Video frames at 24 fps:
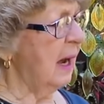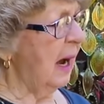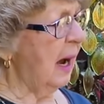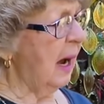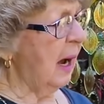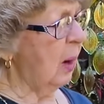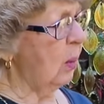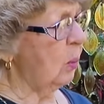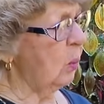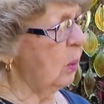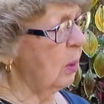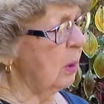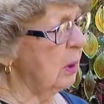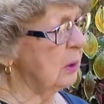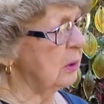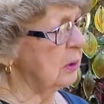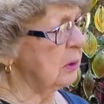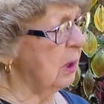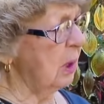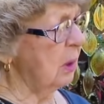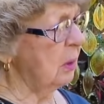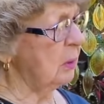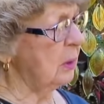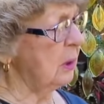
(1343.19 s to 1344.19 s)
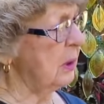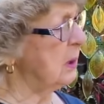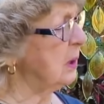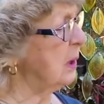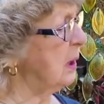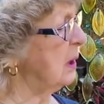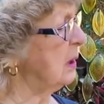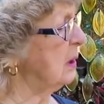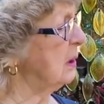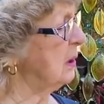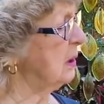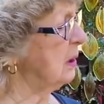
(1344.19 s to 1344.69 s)
I worked on it
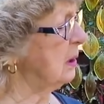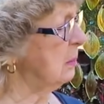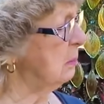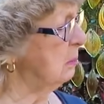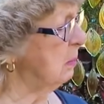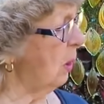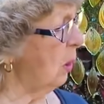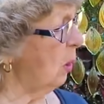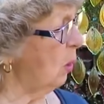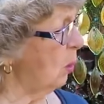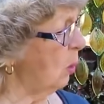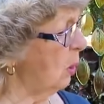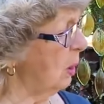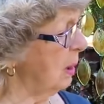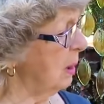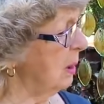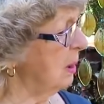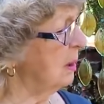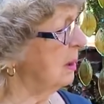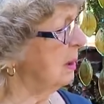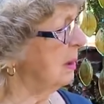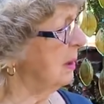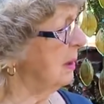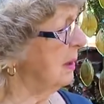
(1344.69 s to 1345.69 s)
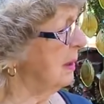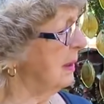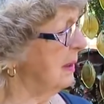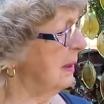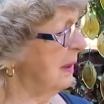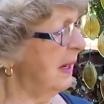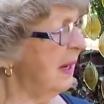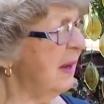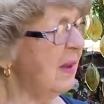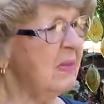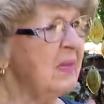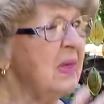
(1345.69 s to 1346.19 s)
a little more.
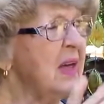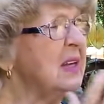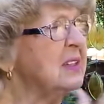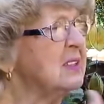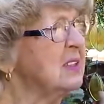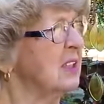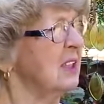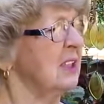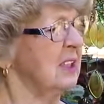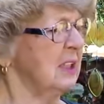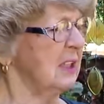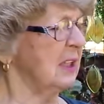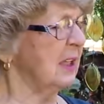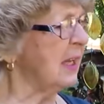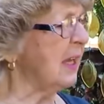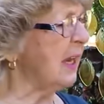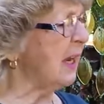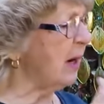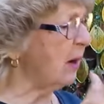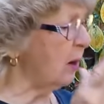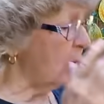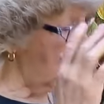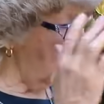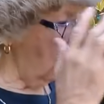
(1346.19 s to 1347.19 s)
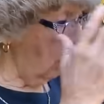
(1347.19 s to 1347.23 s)
And there's a glare